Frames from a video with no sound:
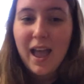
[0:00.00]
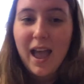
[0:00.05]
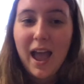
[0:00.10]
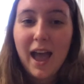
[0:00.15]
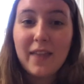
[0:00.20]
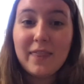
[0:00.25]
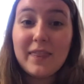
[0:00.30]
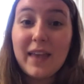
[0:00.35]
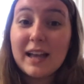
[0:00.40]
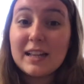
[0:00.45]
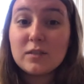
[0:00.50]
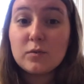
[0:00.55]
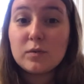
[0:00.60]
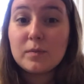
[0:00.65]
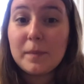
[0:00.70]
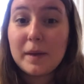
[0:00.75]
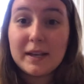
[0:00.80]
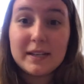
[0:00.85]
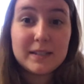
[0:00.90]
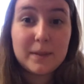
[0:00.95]
and that's what
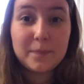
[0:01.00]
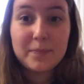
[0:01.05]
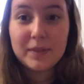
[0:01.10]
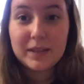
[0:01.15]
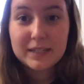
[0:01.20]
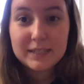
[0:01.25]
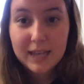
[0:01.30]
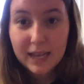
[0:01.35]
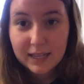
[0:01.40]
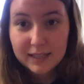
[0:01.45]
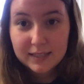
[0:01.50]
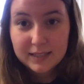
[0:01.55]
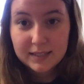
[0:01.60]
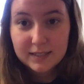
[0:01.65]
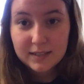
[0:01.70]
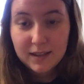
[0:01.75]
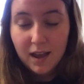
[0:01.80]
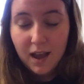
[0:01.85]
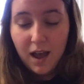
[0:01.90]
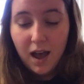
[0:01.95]
makes something
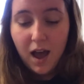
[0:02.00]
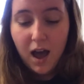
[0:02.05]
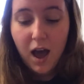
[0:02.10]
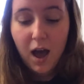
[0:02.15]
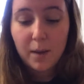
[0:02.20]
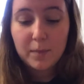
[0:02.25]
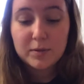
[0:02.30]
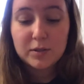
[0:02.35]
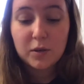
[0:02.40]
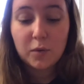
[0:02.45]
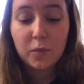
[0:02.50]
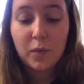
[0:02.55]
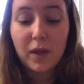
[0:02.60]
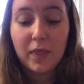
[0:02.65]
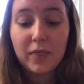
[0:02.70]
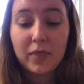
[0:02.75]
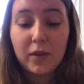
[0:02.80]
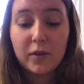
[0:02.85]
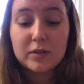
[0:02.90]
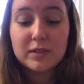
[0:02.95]
dense um, so
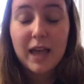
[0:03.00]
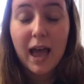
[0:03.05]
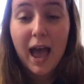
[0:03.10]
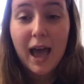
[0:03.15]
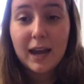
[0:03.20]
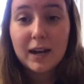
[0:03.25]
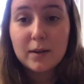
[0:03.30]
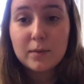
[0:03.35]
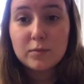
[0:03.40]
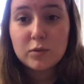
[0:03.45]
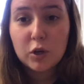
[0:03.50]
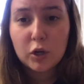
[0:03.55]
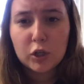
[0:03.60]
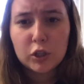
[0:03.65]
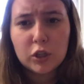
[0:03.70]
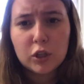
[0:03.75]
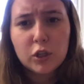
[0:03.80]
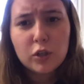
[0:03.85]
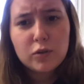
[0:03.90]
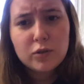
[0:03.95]
when those atoms are
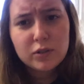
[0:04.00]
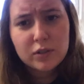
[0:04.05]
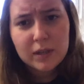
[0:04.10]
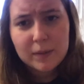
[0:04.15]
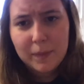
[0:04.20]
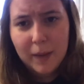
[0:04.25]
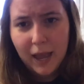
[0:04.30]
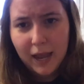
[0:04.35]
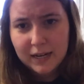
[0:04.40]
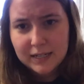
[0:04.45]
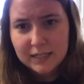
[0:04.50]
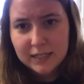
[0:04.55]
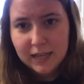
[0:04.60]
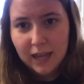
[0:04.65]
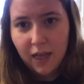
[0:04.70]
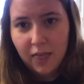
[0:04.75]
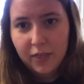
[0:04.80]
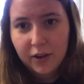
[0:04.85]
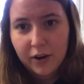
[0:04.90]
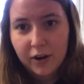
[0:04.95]
loosely packed
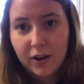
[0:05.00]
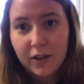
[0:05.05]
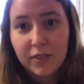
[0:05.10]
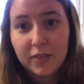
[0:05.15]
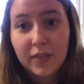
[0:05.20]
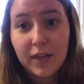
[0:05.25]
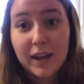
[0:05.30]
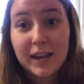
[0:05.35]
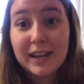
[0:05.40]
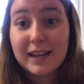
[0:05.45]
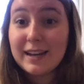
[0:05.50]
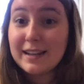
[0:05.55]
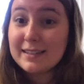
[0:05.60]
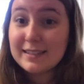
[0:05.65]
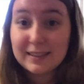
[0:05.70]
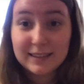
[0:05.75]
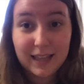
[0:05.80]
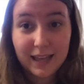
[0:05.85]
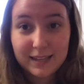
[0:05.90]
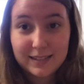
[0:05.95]
together then it
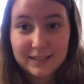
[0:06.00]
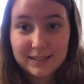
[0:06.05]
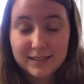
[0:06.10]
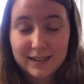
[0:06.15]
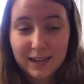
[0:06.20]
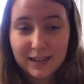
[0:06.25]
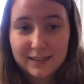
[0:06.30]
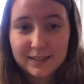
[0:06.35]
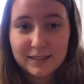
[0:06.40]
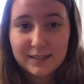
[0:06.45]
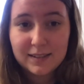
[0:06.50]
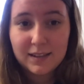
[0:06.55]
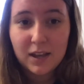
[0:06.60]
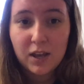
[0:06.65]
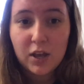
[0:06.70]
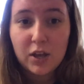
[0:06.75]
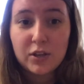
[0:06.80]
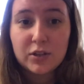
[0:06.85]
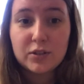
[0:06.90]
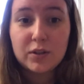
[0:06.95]
is less dense
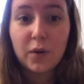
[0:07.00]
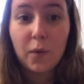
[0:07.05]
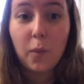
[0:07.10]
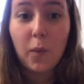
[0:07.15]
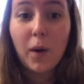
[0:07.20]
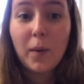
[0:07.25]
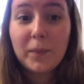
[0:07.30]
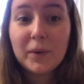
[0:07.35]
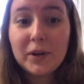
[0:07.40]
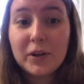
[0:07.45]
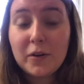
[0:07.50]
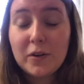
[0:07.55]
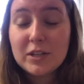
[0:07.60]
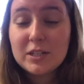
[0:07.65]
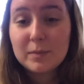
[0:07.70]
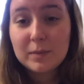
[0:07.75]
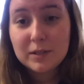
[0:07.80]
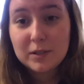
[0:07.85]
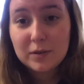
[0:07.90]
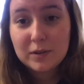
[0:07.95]
so what we're going
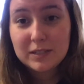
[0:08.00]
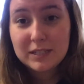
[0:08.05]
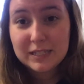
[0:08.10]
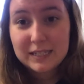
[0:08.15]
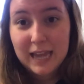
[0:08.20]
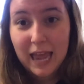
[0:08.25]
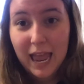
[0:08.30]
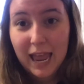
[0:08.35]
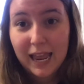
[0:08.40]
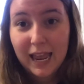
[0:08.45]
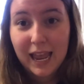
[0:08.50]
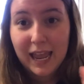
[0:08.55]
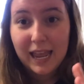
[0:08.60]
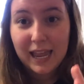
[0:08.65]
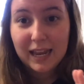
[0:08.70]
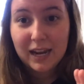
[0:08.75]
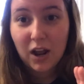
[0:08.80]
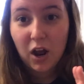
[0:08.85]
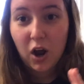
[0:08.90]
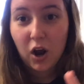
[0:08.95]
to be doing today
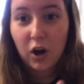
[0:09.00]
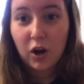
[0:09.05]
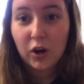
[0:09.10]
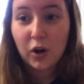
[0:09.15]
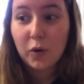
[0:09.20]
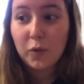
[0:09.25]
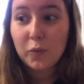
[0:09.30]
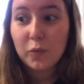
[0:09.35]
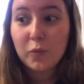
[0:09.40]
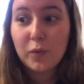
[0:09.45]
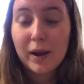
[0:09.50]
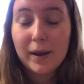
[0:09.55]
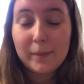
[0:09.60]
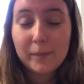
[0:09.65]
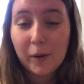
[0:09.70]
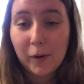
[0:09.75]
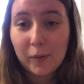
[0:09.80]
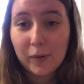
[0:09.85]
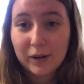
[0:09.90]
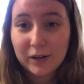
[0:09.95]
in our
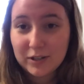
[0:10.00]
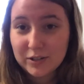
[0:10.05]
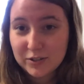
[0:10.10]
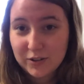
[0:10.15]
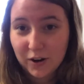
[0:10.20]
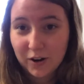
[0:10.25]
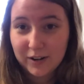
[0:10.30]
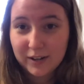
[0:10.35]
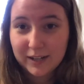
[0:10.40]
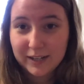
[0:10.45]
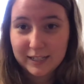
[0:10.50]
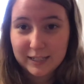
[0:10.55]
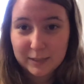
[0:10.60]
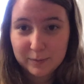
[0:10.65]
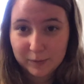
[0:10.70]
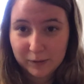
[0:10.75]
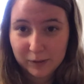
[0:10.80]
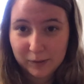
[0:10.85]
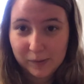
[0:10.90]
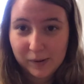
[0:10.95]
rainbow in a jar
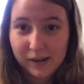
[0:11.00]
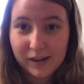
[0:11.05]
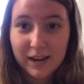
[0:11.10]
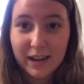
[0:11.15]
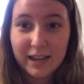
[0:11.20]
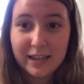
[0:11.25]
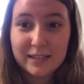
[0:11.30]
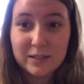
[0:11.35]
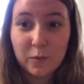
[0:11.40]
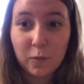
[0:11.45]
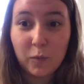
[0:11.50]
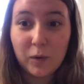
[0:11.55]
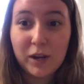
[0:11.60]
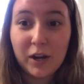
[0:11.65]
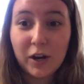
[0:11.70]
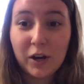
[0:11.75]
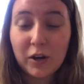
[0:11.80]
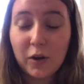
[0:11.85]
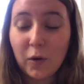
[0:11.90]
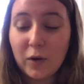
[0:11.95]
experiment is we
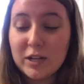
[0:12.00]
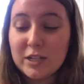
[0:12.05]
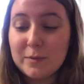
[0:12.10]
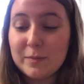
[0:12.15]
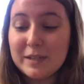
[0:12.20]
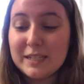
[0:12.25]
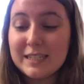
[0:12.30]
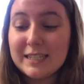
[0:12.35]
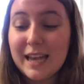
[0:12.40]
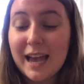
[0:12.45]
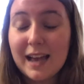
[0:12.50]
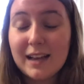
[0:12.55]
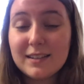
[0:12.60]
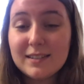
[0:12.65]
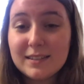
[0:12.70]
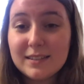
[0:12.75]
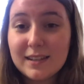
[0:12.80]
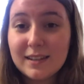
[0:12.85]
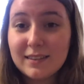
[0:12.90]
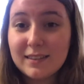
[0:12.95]
are going to be
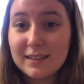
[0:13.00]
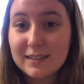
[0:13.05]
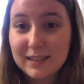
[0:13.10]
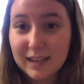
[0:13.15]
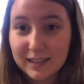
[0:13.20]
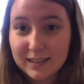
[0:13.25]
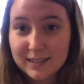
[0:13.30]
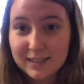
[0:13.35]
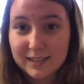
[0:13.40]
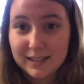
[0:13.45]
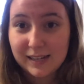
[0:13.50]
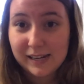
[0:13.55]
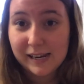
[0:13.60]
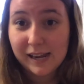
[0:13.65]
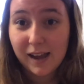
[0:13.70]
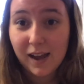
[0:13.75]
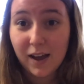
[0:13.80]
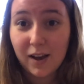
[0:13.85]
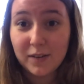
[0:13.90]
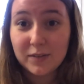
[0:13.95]
testing the density
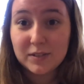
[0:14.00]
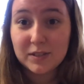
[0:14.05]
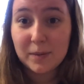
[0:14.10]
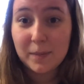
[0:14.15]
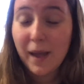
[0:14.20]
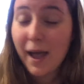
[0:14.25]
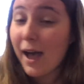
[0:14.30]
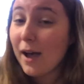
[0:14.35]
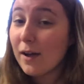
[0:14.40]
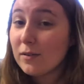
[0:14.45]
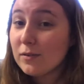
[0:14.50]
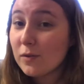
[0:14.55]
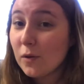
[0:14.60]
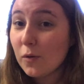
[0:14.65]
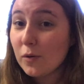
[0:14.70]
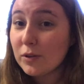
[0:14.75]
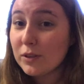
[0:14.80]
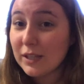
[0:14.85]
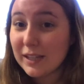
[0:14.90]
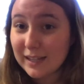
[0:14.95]
of some
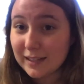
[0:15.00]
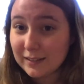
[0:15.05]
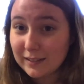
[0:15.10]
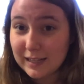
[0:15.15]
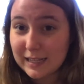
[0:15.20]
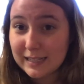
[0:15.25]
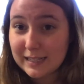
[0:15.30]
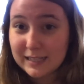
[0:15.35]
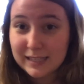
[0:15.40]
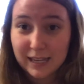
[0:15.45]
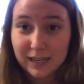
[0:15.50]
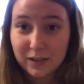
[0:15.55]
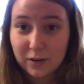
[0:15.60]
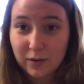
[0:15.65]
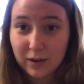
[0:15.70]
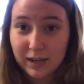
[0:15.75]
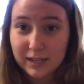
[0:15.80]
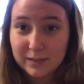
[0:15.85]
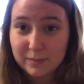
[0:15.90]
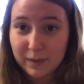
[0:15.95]
household liquids that you
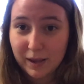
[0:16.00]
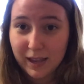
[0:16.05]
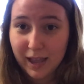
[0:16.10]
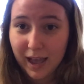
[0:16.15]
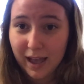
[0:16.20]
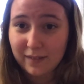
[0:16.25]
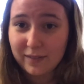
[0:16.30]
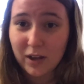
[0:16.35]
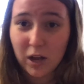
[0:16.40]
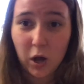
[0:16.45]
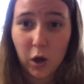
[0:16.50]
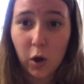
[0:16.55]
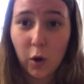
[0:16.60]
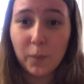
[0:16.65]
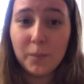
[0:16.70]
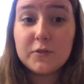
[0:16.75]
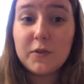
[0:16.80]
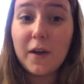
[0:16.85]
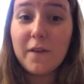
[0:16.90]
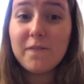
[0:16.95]
guys might have at home
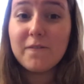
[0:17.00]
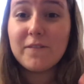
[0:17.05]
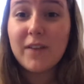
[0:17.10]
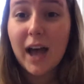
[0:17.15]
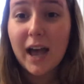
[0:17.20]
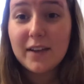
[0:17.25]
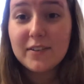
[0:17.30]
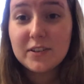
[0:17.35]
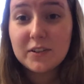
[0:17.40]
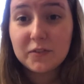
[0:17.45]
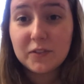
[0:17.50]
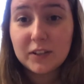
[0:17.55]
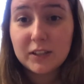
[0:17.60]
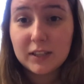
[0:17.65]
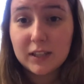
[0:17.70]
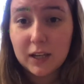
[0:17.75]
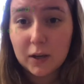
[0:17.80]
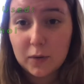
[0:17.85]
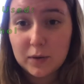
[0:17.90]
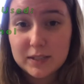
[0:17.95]
so i have five different
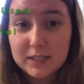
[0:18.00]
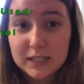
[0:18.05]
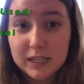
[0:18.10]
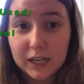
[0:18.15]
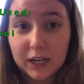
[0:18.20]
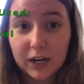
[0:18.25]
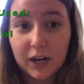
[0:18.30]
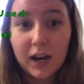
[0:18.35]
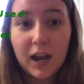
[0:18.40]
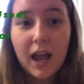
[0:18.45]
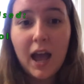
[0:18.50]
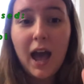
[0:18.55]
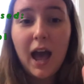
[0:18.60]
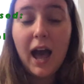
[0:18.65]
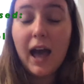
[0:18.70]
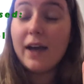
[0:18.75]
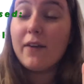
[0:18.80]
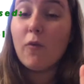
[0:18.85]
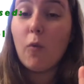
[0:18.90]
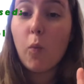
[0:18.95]
liquids here
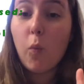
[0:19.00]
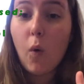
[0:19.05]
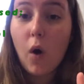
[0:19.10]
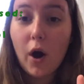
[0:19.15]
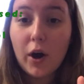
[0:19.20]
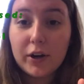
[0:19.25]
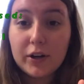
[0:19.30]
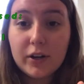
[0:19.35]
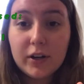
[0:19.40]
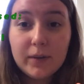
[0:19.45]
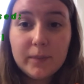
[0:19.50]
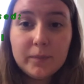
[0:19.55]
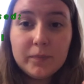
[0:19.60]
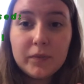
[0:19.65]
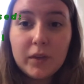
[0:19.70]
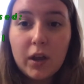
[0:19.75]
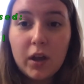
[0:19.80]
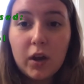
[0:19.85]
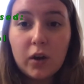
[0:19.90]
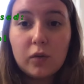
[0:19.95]
i have water
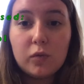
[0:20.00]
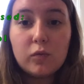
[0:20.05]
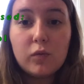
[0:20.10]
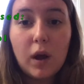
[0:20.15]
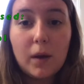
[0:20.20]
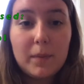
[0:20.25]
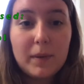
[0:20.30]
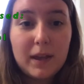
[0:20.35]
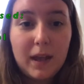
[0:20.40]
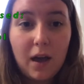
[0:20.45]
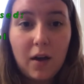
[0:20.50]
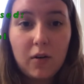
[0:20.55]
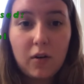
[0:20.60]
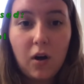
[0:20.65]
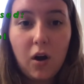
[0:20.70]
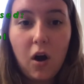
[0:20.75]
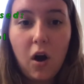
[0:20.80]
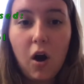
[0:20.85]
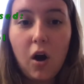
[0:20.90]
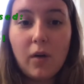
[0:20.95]
rubbing
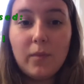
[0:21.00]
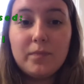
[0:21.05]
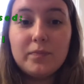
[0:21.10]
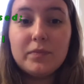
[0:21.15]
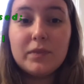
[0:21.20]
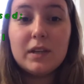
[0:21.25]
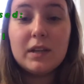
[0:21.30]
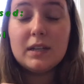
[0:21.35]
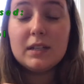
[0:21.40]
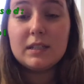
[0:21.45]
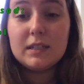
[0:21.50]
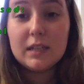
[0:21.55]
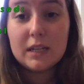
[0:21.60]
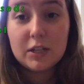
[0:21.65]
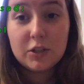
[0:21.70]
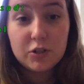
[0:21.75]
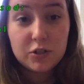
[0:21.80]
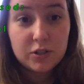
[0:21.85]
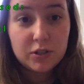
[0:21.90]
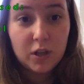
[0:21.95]
alcohol
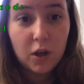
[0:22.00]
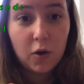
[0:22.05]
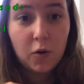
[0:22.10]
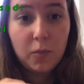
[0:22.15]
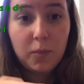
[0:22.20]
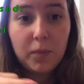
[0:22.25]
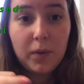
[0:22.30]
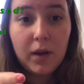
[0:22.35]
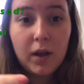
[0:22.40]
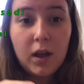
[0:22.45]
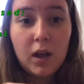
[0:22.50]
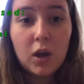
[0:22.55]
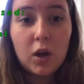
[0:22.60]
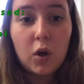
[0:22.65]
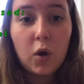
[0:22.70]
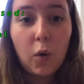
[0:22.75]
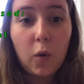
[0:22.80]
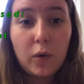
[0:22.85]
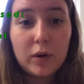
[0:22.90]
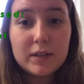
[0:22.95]
dish soap
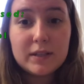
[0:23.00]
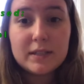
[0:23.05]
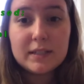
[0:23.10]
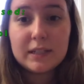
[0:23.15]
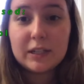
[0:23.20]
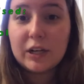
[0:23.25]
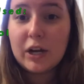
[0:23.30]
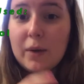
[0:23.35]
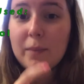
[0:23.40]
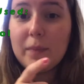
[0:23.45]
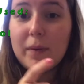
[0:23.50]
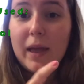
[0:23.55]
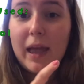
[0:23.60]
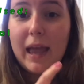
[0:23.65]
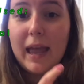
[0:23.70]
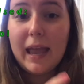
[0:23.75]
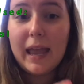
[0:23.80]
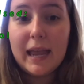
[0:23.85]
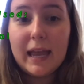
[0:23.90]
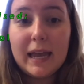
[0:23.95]
corn syrup,
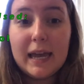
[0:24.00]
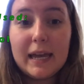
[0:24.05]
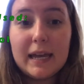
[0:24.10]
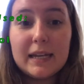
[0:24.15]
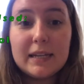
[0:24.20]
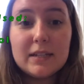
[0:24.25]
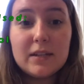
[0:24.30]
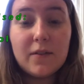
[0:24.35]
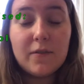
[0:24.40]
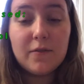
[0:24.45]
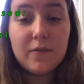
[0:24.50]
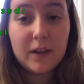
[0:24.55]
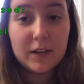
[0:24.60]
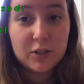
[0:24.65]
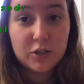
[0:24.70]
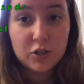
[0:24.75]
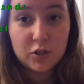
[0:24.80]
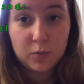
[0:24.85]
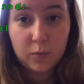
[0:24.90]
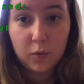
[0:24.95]
and
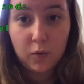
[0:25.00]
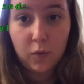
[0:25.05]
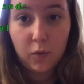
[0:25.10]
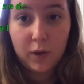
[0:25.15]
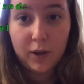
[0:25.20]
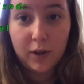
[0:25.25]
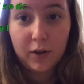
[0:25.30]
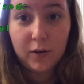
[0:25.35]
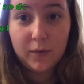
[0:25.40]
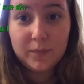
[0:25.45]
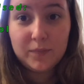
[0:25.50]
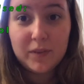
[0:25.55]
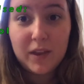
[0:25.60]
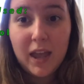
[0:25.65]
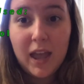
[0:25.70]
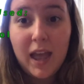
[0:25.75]
vegetable oil.